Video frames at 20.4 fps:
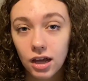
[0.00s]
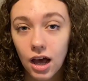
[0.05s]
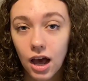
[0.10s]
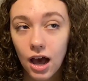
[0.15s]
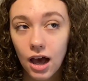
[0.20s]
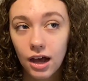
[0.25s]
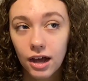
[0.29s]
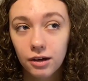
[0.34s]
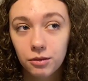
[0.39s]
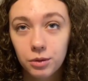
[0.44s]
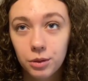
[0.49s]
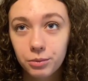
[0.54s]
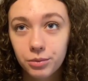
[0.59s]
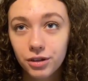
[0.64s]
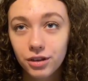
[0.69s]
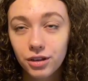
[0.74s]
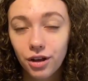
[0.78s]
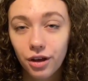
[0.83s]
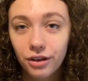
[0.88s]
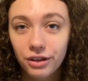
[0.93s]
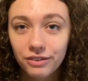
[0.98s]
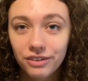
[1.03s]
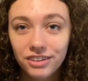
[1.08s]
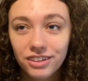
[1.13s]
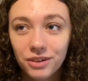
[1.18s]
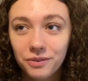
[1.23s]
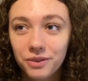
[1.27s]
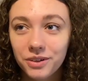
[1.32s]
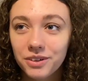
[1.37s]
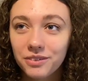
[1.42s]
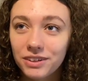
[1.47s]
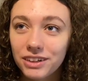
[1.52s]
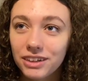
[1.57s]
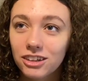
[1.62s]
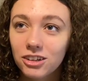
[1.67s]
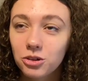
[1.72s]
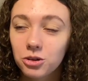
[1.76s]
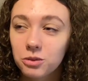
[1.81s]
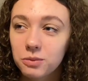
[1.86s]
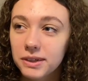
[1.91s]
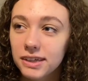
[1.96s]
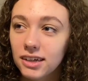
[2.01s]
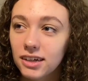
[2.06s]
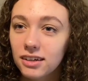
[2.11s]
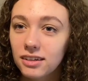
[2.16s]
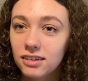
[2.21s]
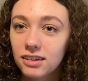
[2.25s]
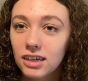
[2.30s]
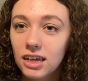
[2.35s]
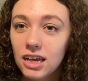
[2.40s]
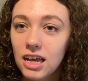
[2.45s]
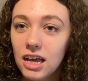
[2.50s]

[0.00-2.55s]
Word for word: I remember the only reason I wanted to read this was because